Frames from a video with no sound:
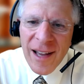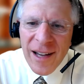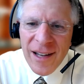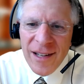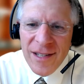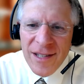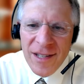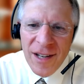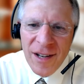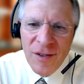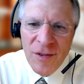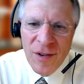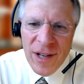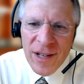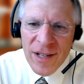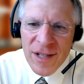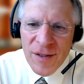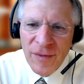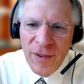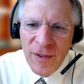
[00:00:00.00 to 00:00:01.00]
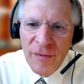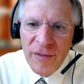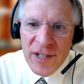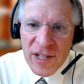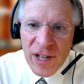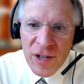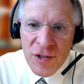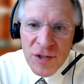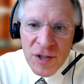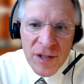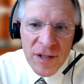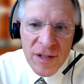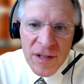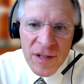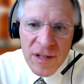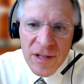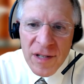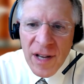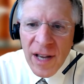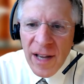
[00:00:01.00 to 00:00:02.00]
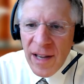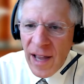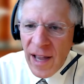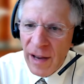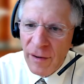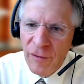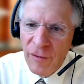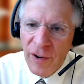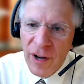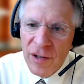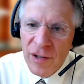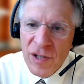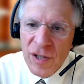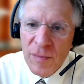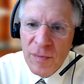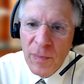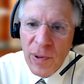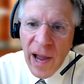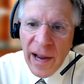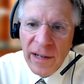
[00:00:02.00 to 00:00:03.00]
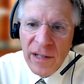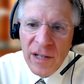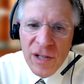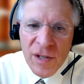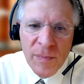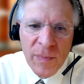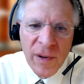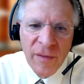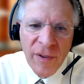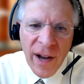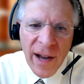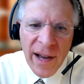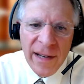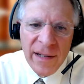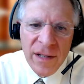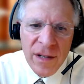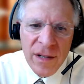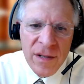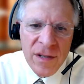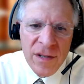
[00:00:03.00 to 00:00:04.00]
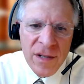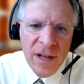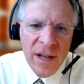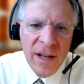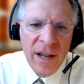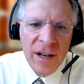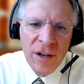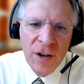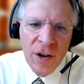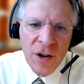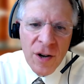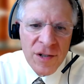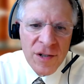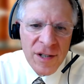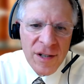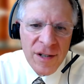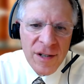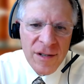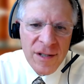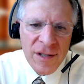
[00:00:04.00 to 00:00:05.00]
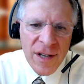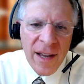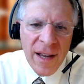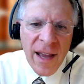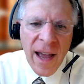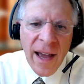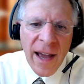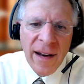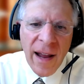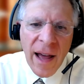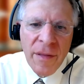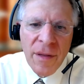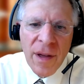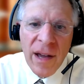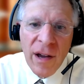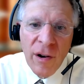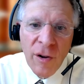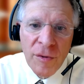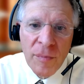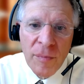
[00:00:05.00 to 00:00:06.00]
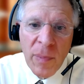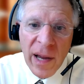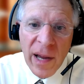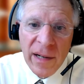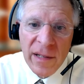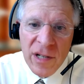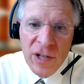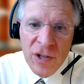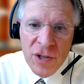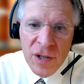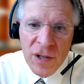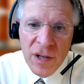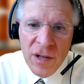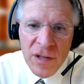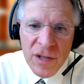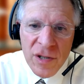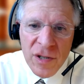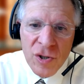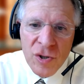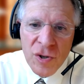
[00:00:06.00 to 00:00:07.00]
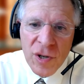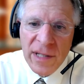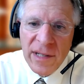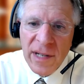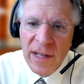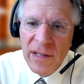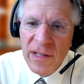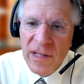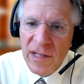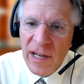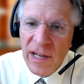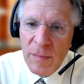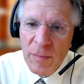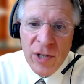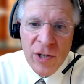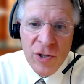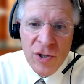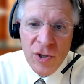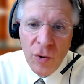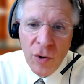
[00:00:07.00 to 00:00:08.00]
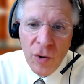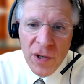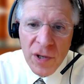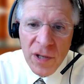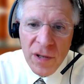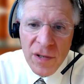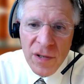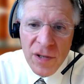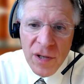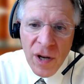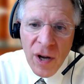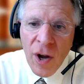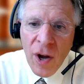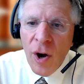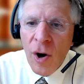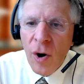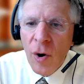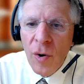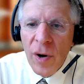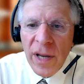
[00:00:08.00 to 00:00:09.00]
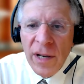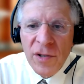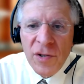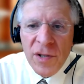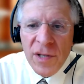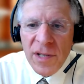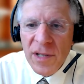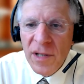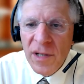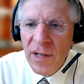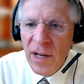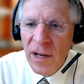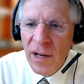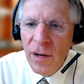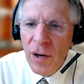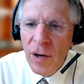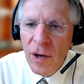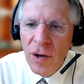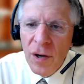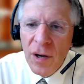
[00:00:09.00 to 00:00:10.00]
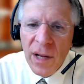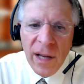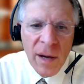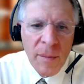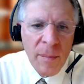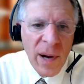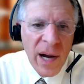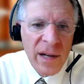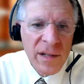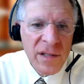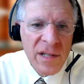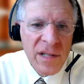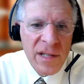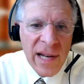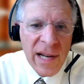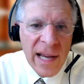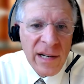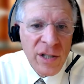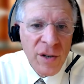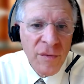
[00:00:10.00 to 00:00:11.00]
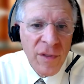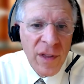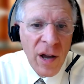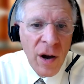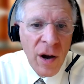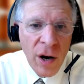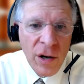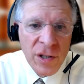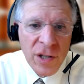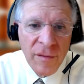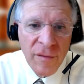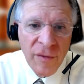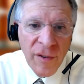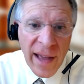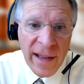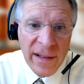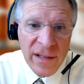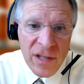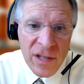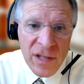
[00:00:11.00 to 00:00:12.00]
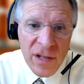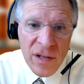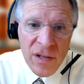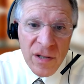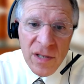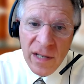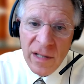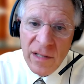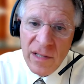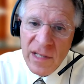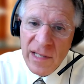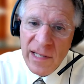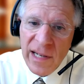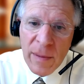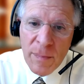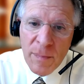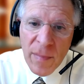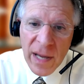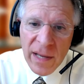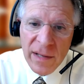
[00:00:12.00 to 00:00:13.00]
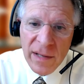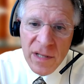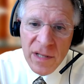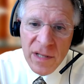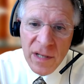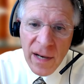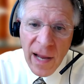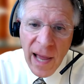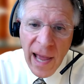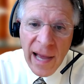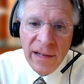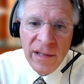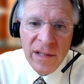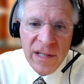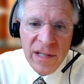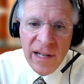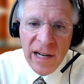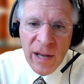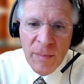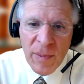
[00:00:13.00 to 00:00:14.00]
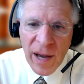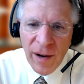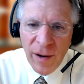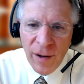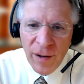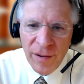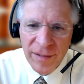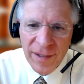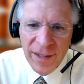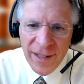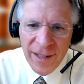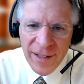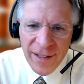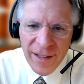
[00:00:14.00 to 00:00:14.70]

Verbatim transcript: a series for physicians, advanced practice providers, nurses, and other health practitioners treating sleep disorders or interested in learning about state-of-the-art advances in sleep medicine and sleep health.